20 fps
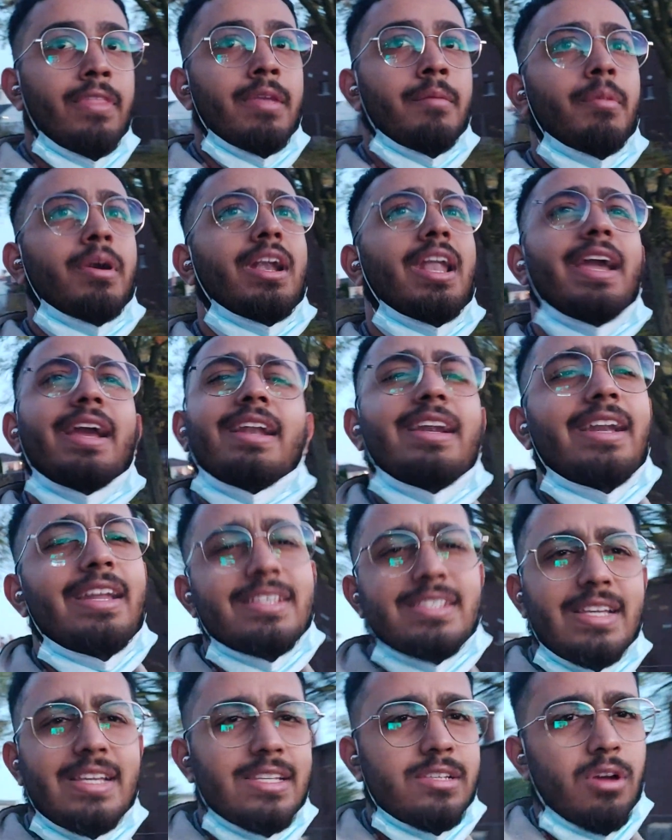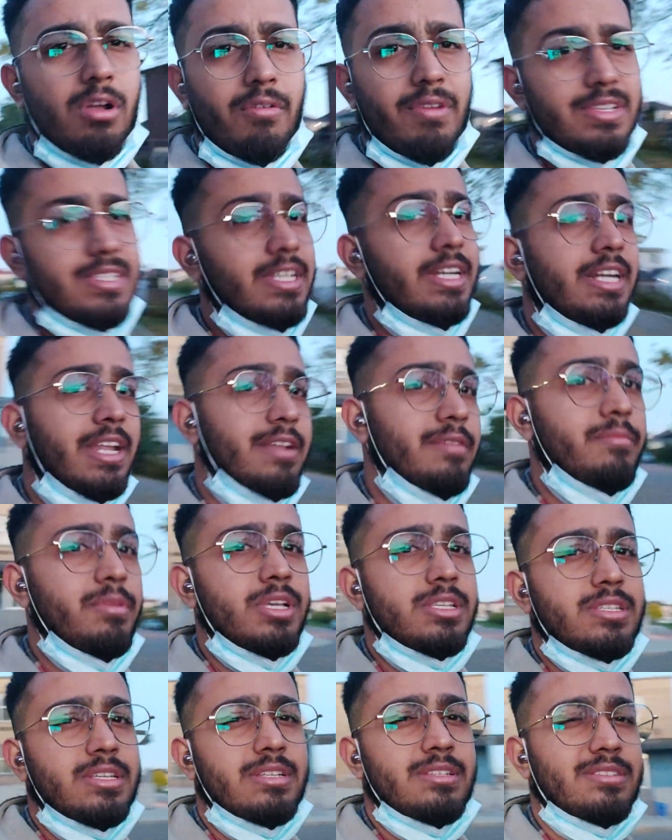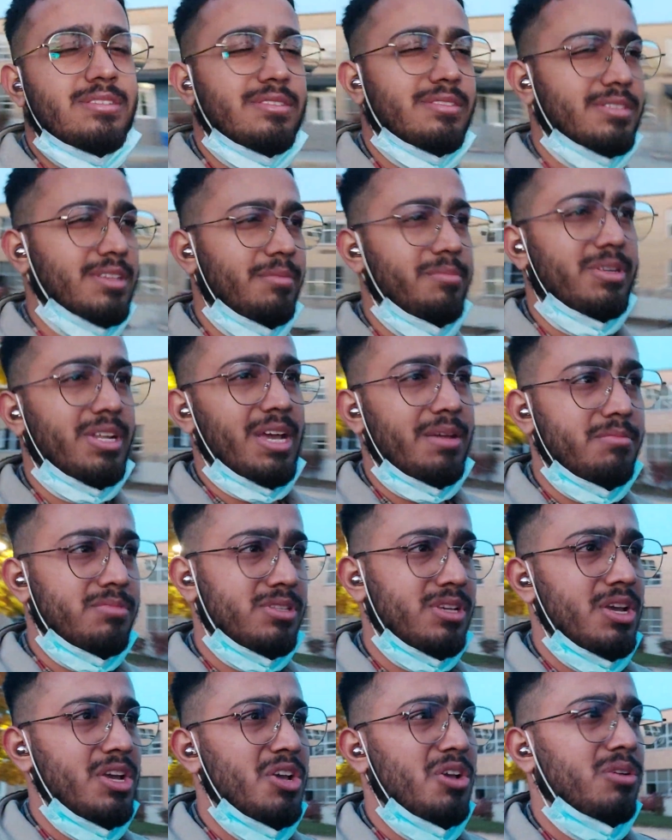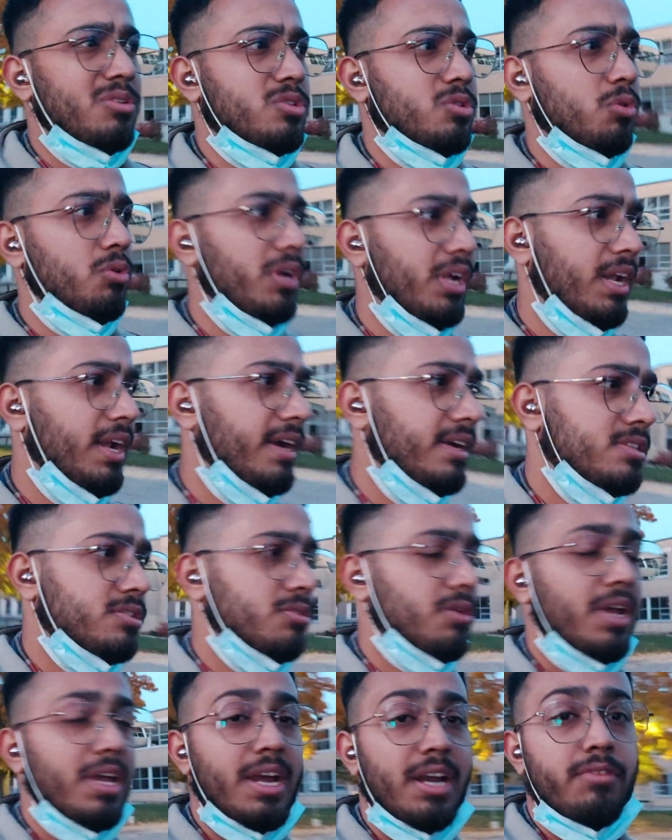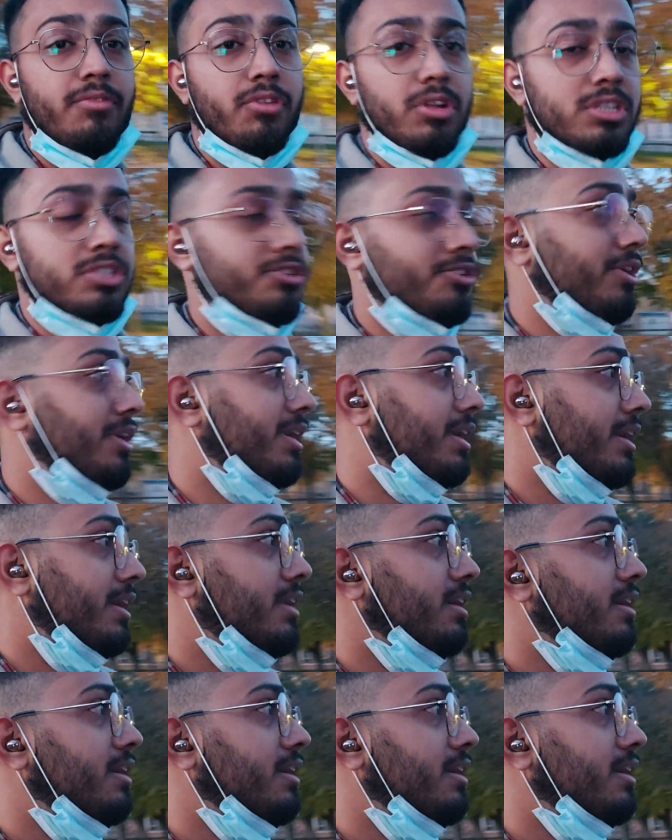but like TTC is always hit and miss. It's sometimes so delayed, so I get frustrated,